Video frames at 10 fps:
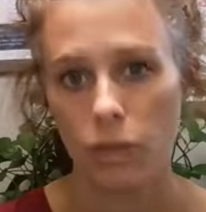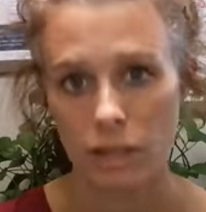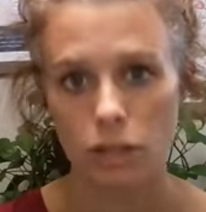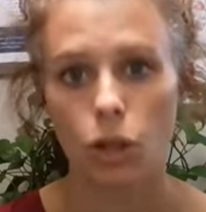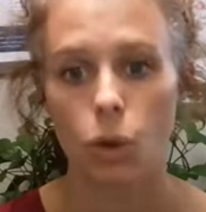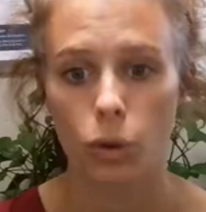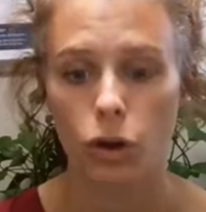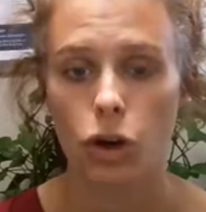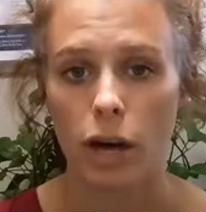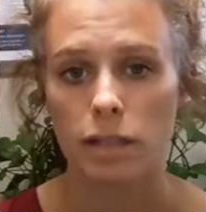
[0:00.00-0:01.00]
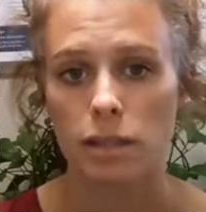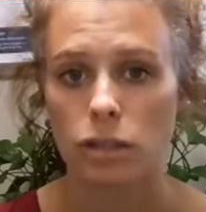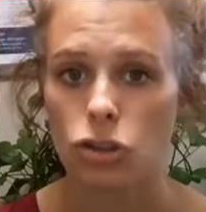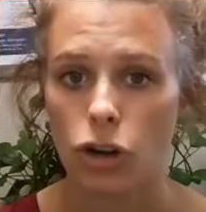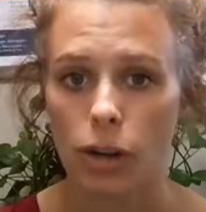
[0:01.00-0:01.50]
this lower cross
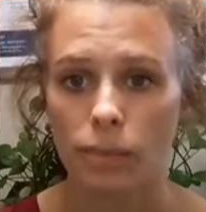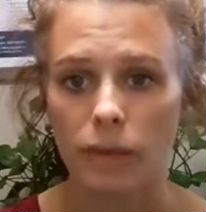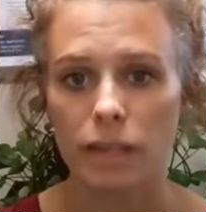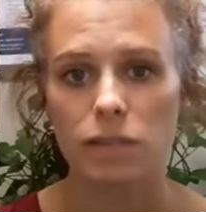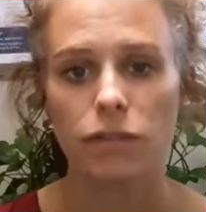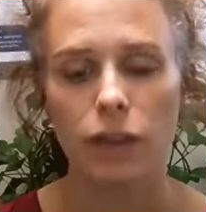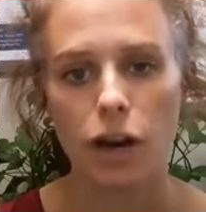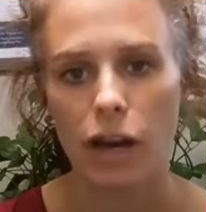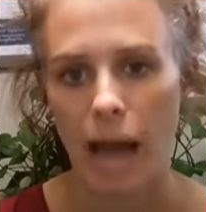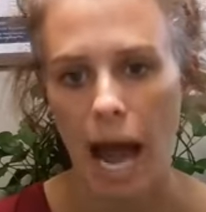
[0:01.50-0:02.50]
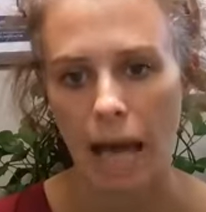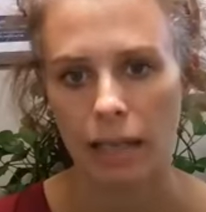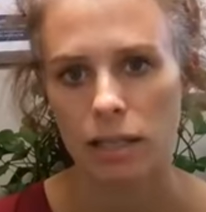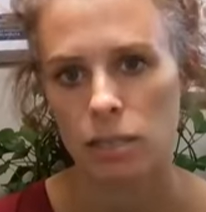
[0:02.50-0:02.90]
syndrome is very high,